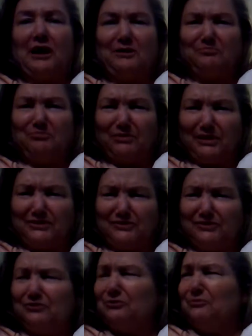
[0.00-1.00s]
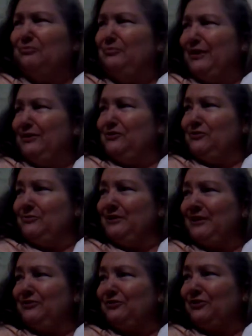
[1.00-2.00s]
God bless little
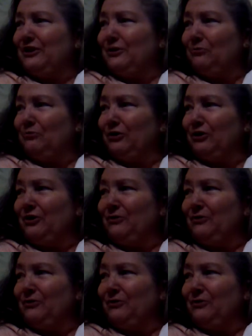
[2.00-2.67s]
Benjamin. I still got to work